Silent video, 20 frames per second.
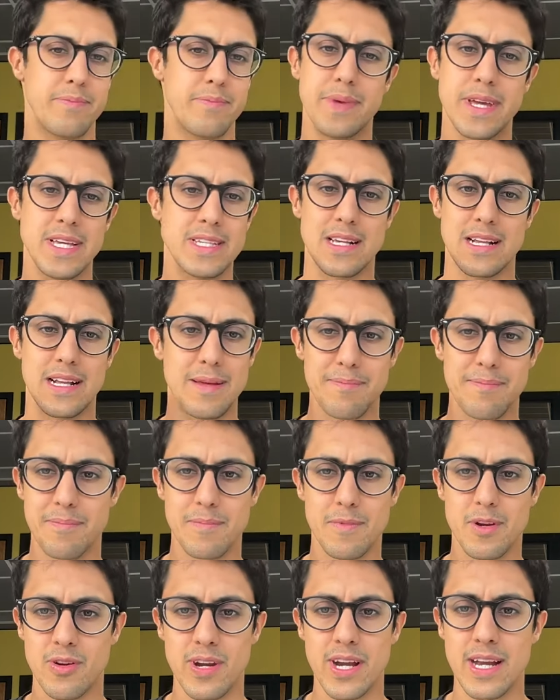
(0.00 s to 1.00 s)
basically
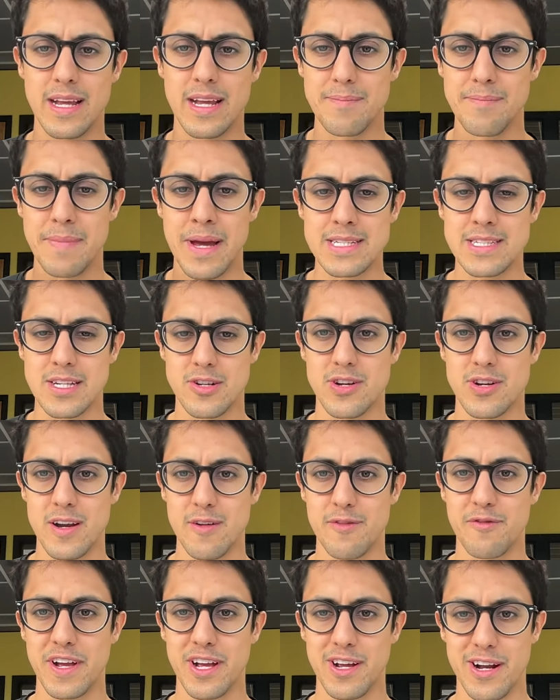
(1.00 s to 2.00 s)
creating a mess and trying to
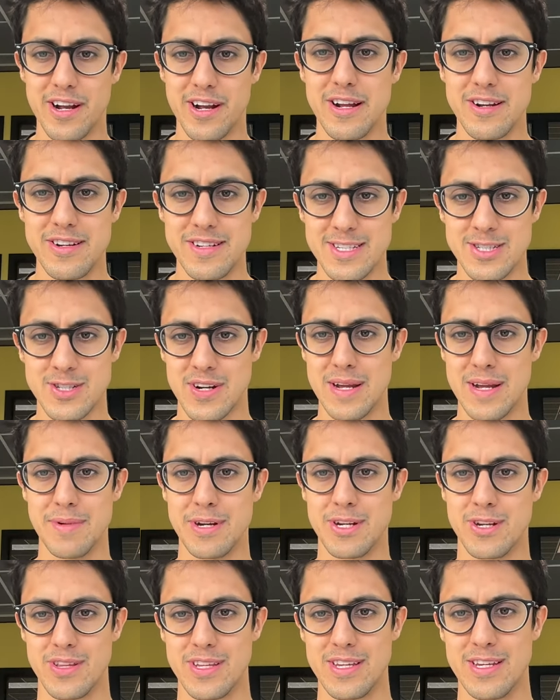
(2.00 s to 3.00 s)
figure out how to describe
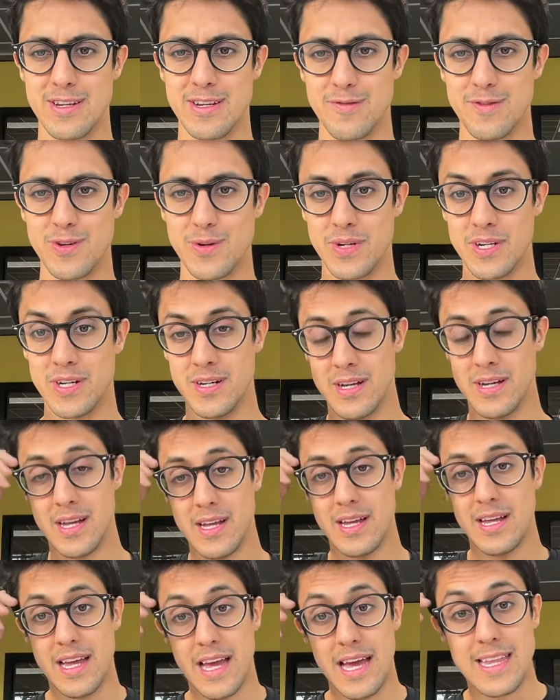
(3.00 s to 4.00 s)
it to the interviewer
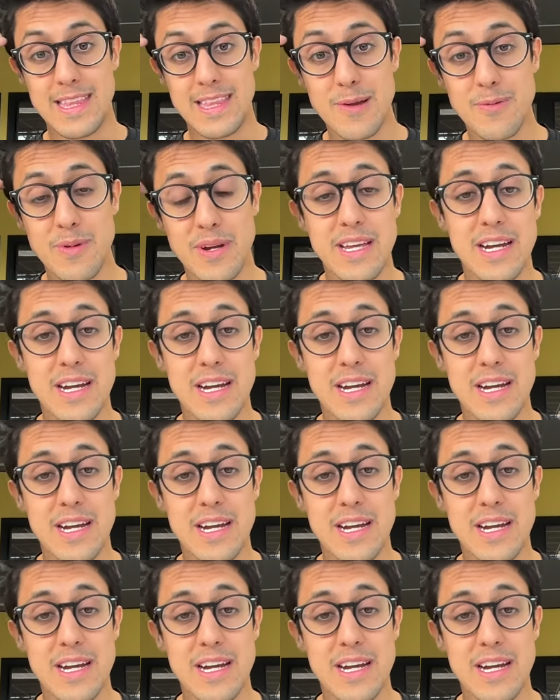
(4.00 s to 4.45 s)
and then when he